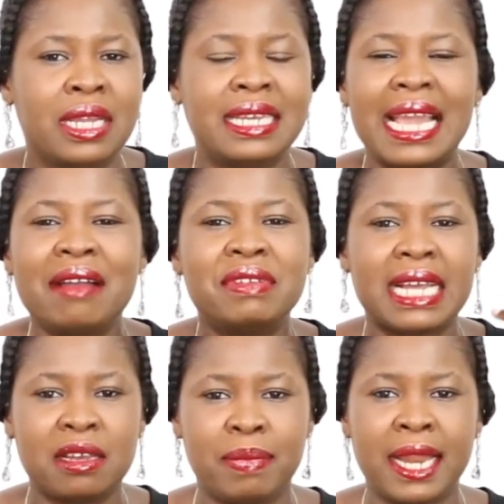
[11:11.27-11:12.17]
they have it
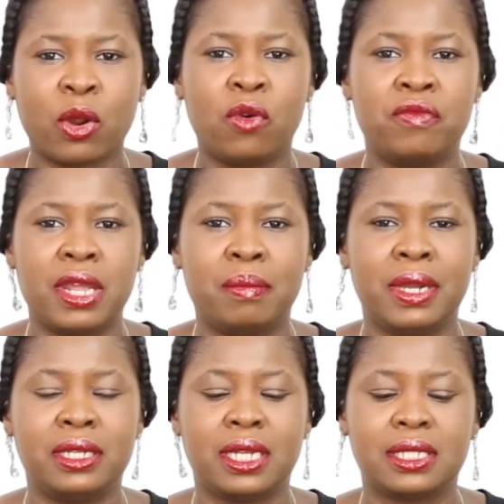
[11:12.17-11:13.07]
at the back of their
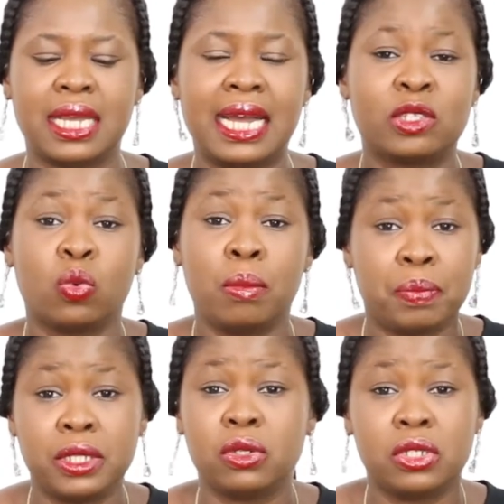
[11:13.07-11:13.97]
mind that at one
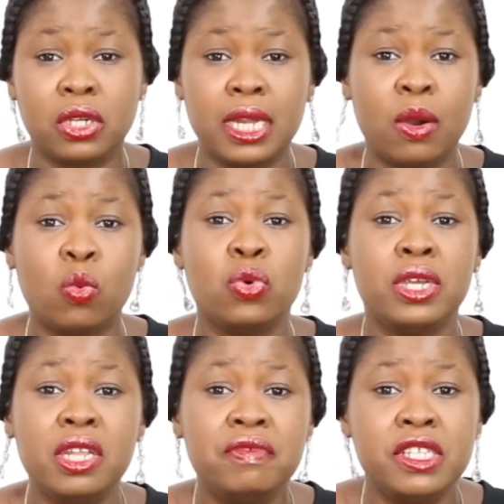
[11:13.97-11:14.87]
point or the other we would
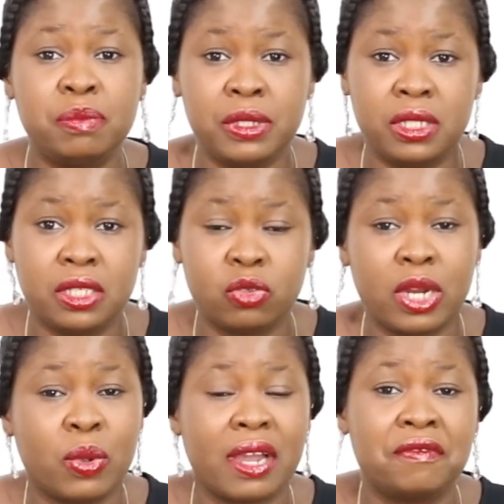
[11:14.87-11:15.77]
leave this business so
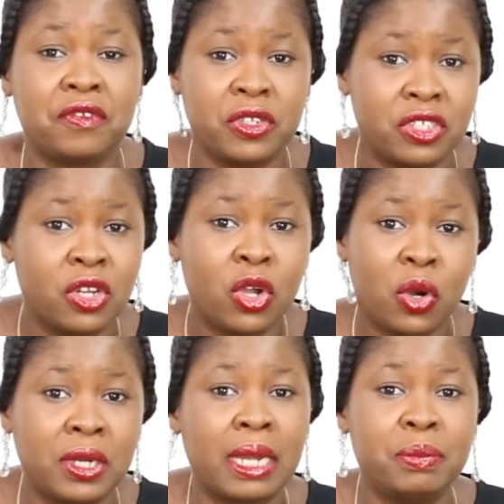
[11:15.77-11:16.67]
that we can fund
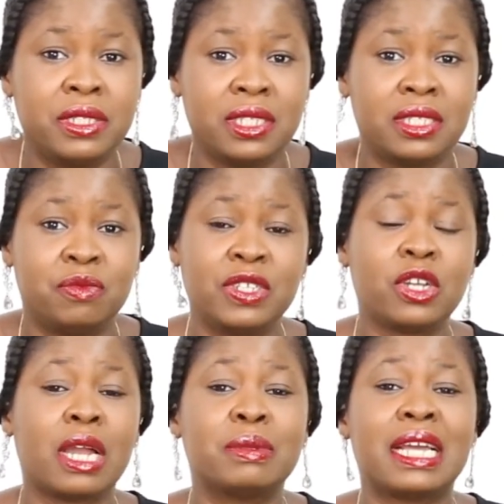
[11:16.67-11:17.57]
other business. Venture
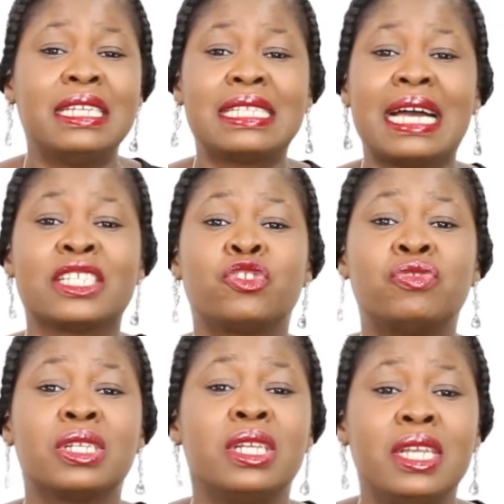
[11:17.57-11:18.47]
capitalists are
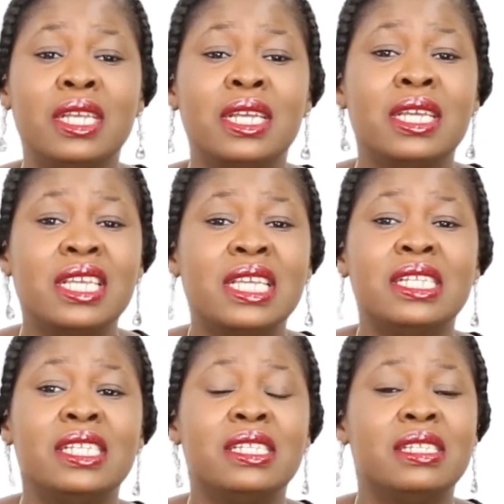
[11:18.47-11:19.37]
strictly
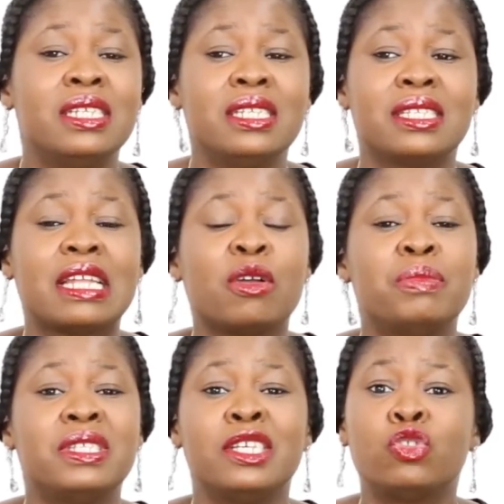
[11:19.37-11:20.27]
in startup
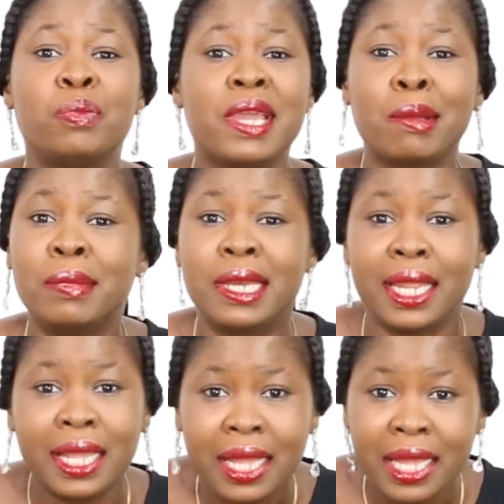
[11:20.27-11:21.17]
business to make money.